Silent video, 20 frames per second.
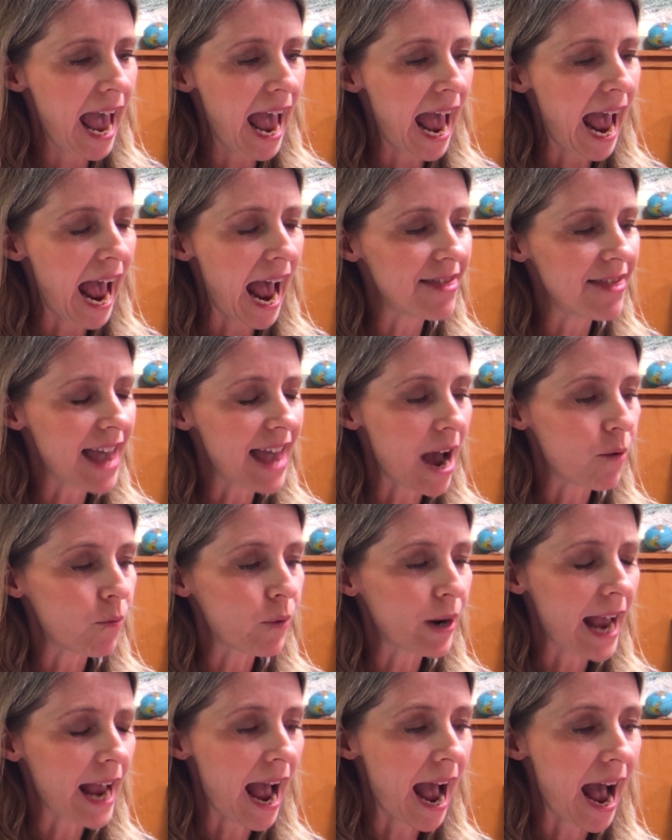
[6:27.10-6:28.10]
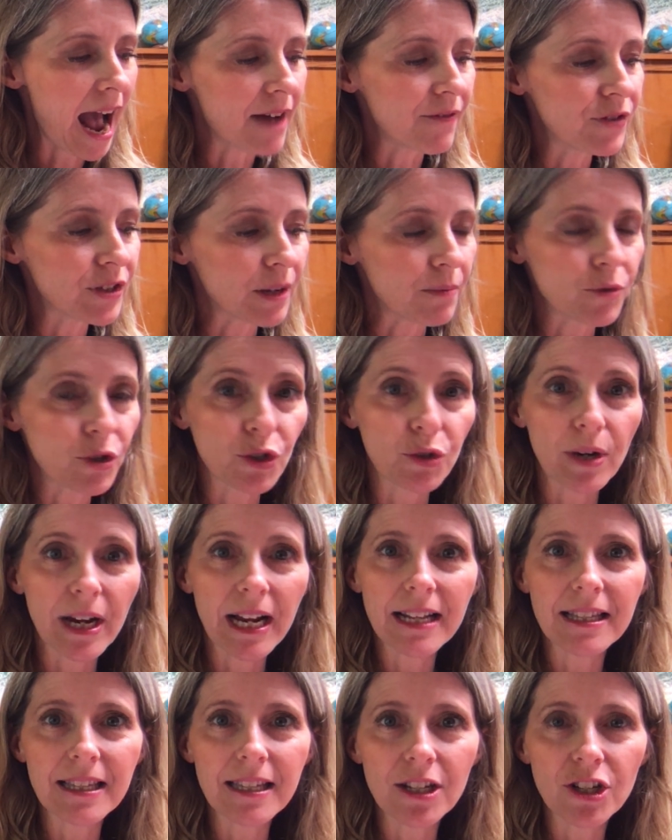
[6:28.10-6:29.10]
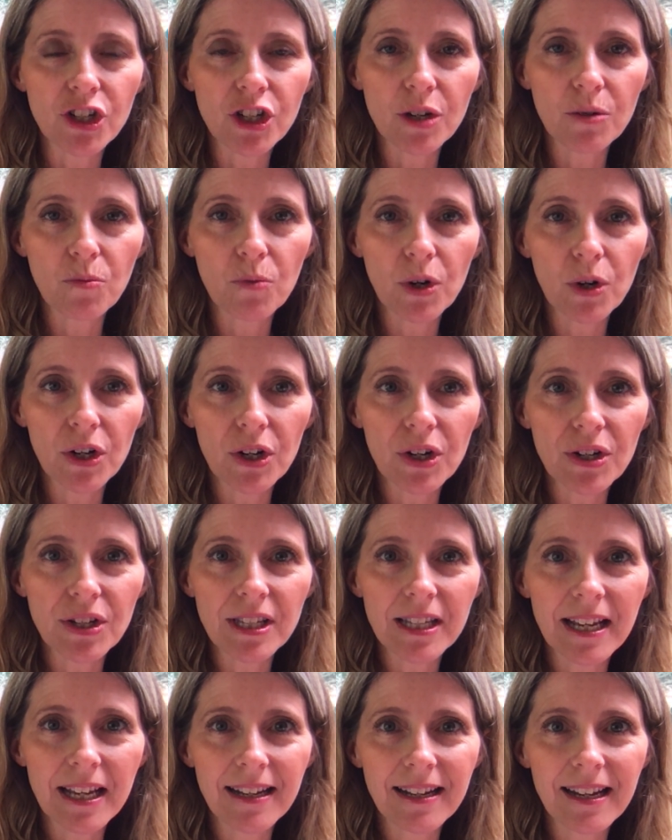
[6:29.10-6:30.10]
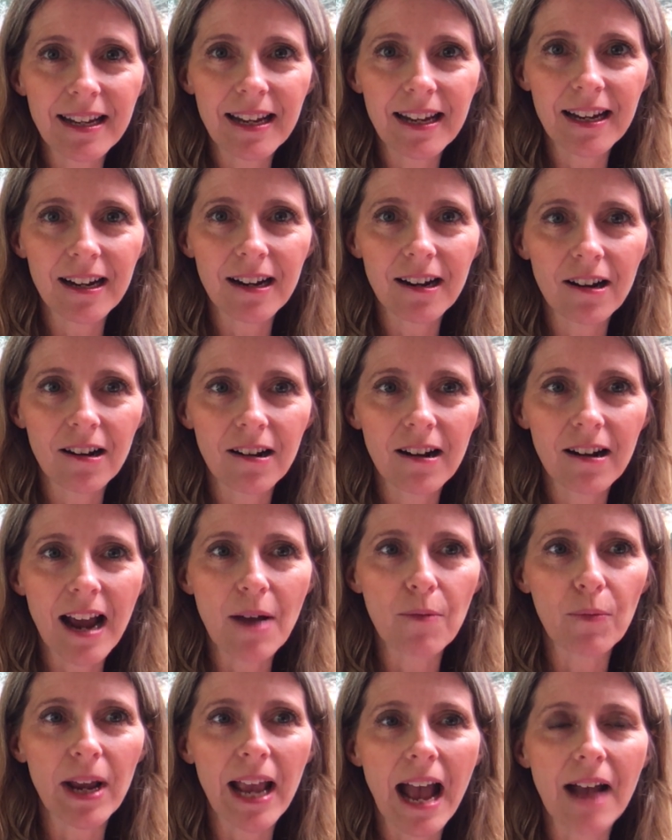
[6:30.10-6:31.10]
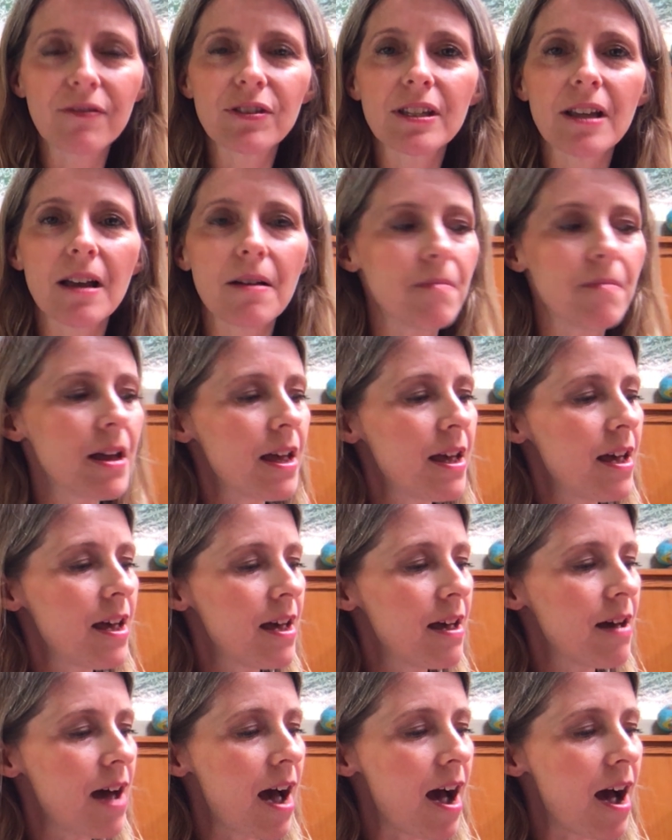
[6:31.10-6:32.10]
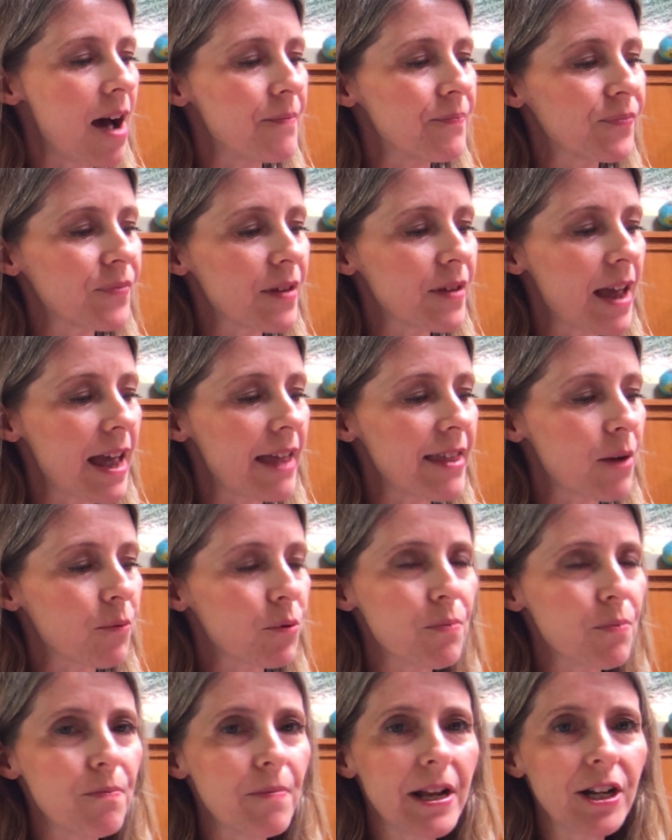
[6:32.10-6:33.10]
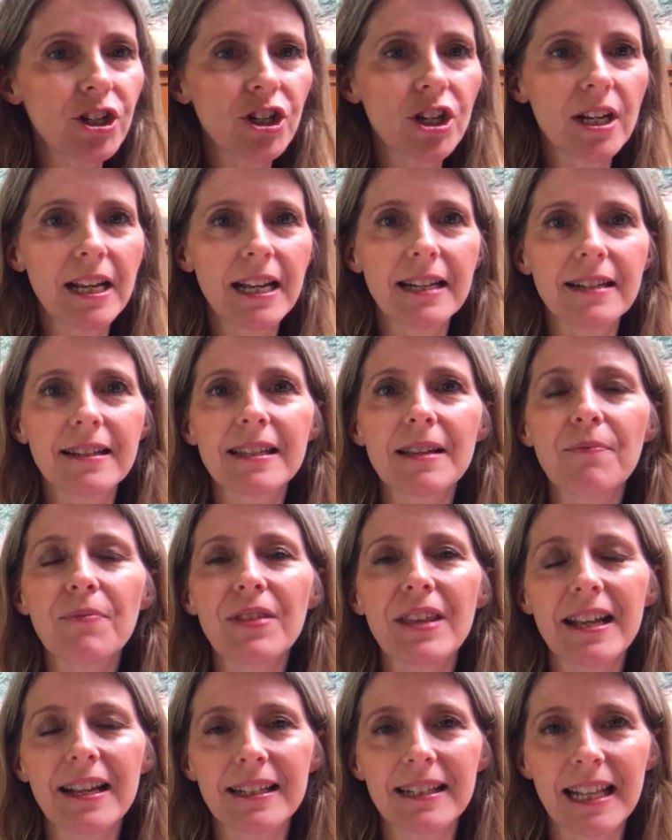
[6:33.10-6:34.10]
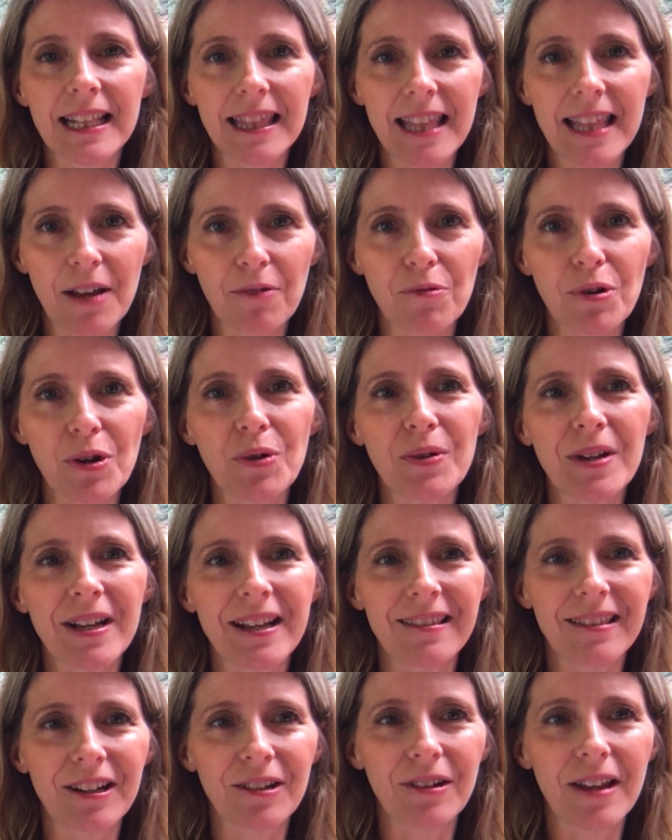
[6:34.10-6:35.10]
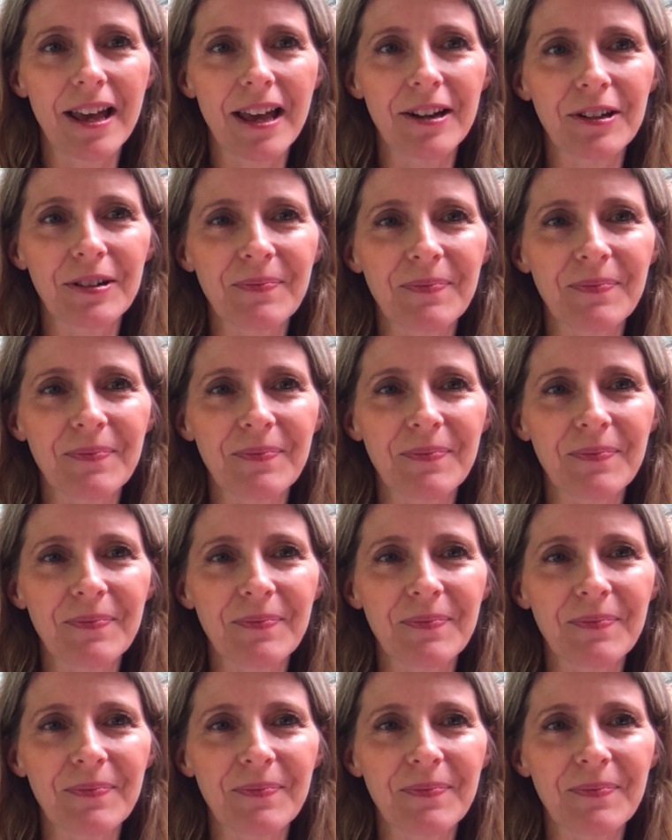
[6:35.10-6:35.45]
and that we have some transition words in here, and we have some and that we're mentioning some things that they wrote in their letter.